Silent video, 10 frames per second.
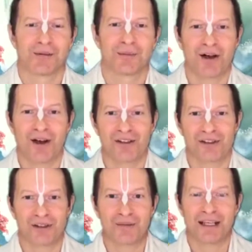
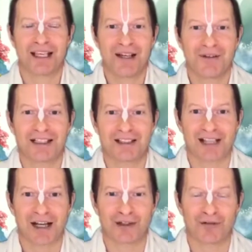Because hearing the
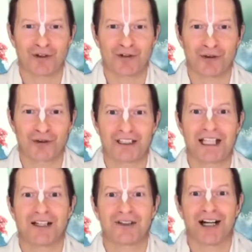sound of your flute,
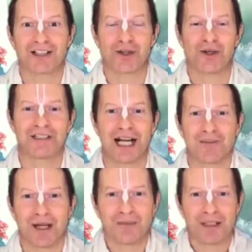Giriraj Govardhan
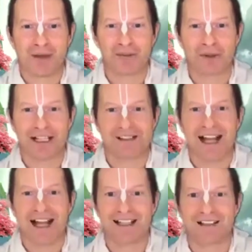might become so
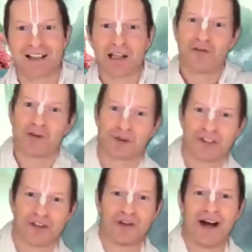ecstatic that he falls
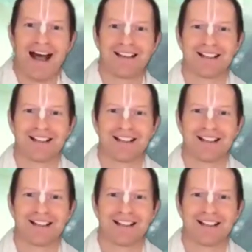off your hand.